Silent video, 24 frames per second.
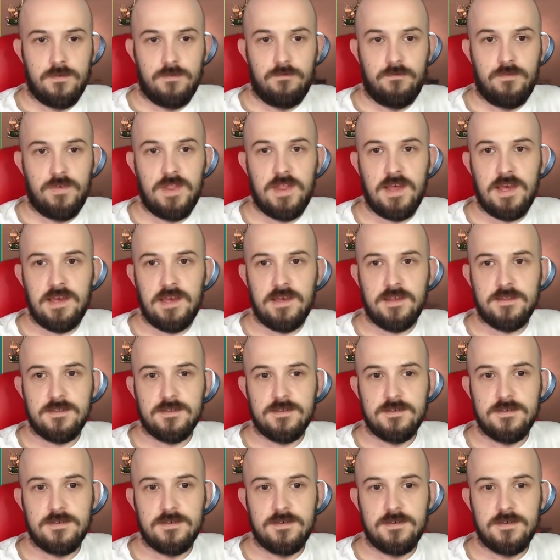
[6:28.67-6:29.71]
for these,
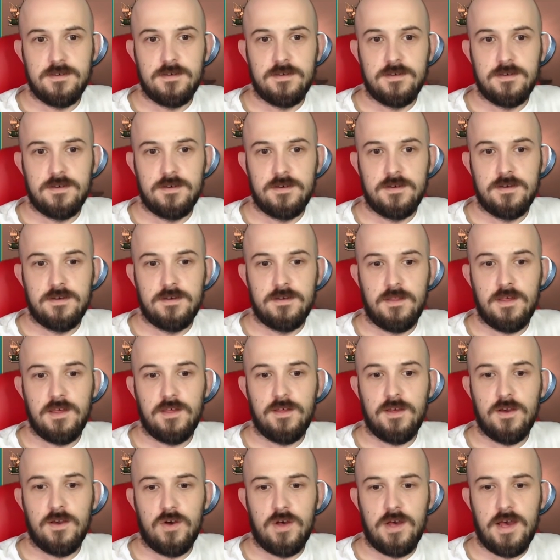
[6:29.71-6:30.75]

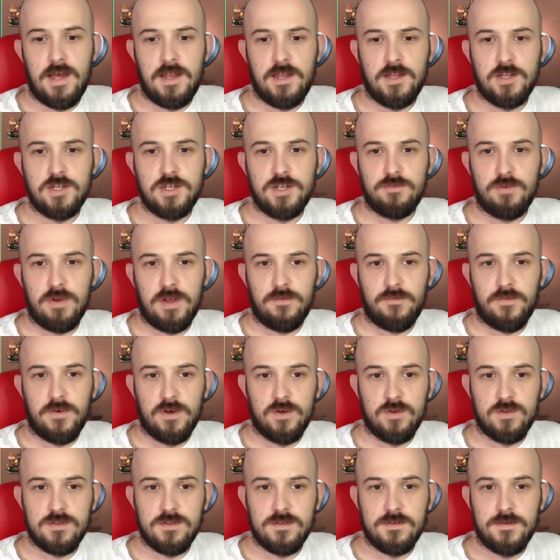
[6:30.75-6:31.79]
the energy
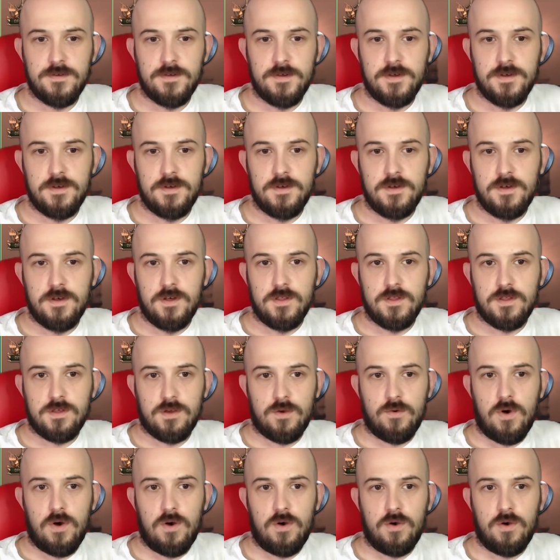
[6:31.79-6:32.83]
refills.
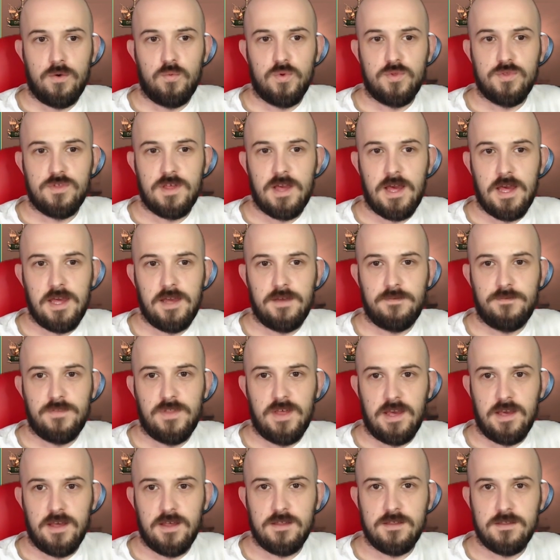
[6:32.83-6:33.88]
So I will save
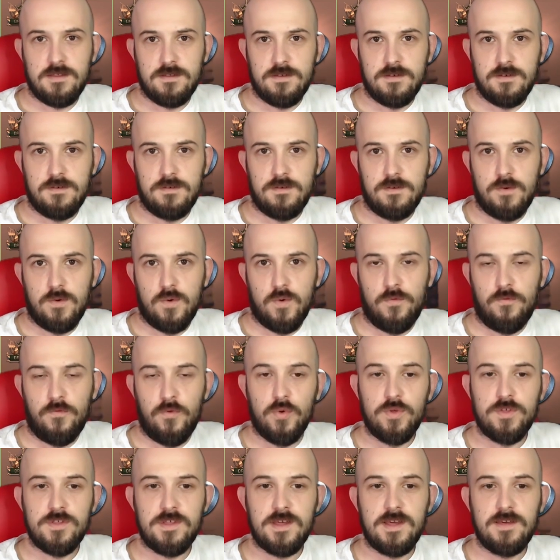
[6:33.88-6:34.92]
this
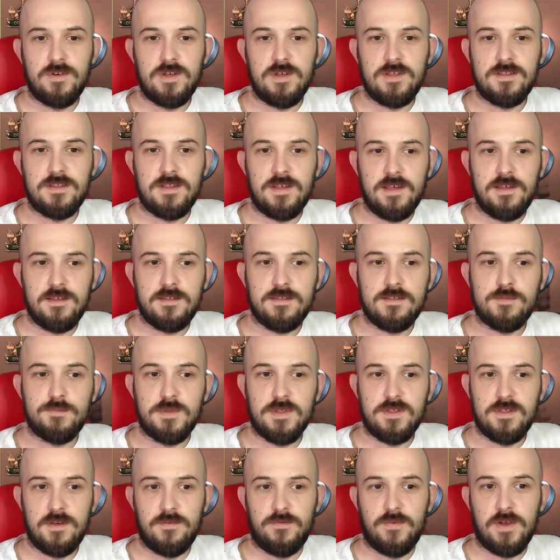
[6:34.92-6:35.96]
for CVC
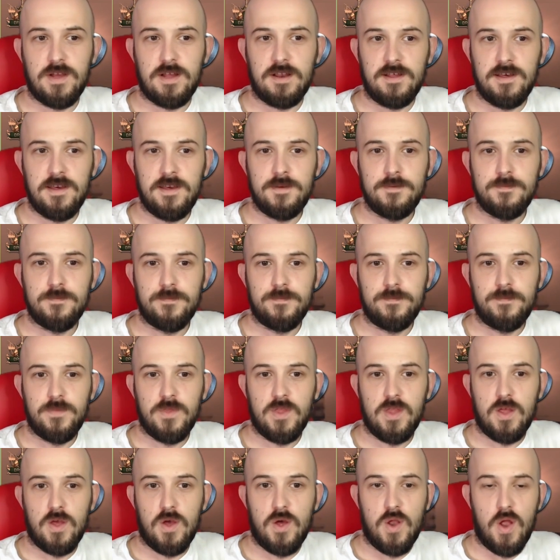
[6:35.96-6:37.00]
specifically
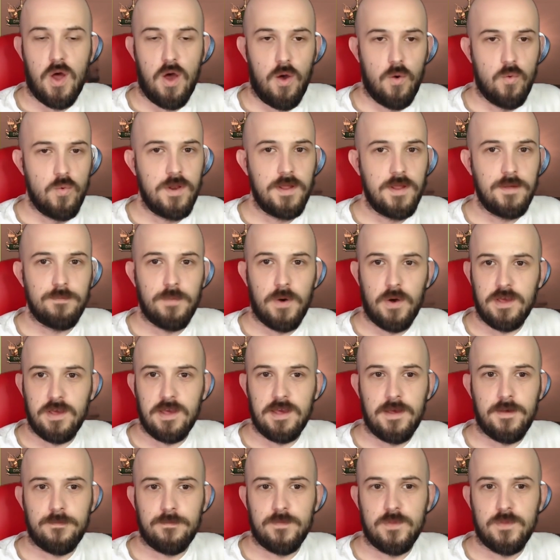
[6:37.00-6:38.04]
and only buy
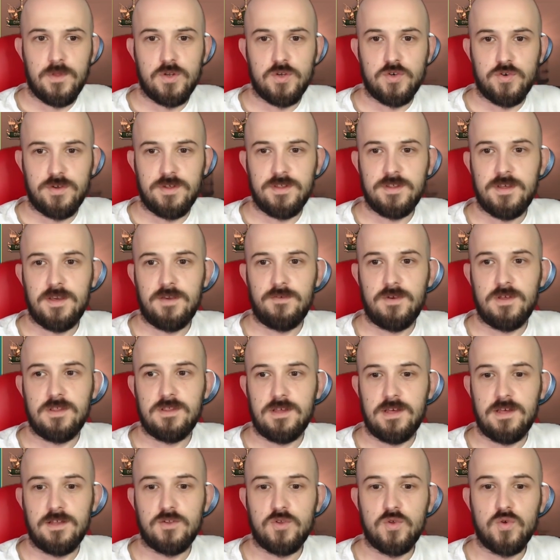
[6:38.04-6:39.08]
it during
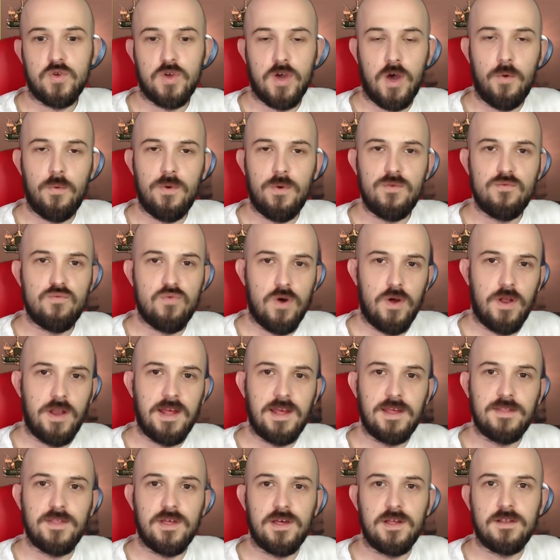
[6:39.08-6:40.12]
CVC to go and run
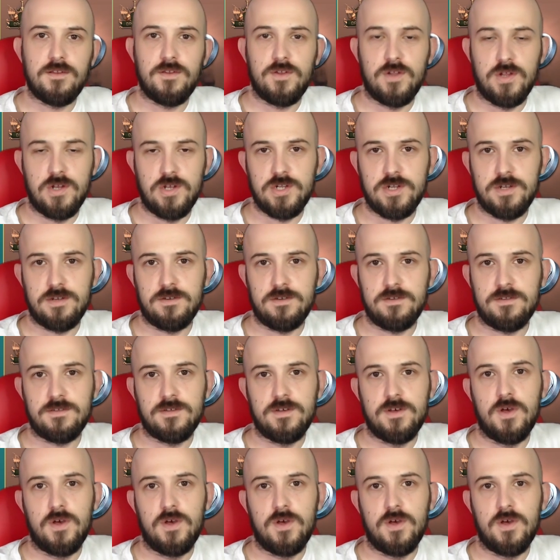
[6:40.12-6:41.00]
either dungeons